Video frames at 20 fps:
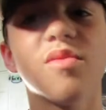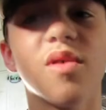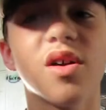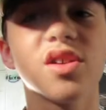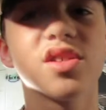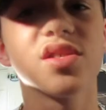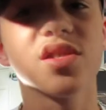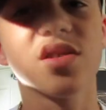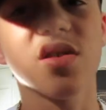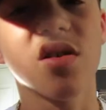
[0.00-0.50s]

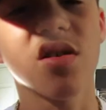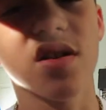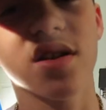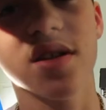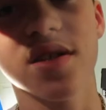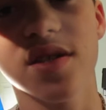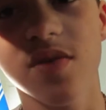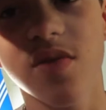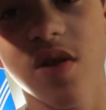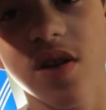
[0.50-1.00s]
watching this, Carter,
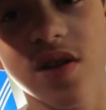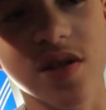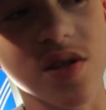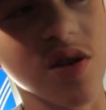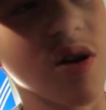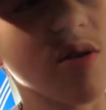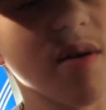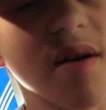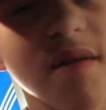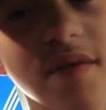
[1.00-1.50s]
because he watches
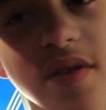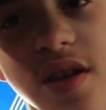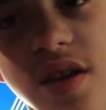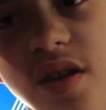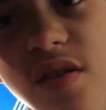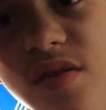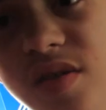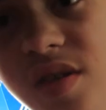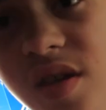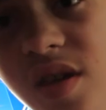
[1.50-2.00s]
all my
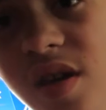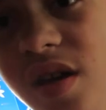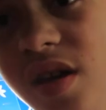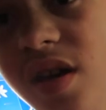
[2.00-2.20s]
videos.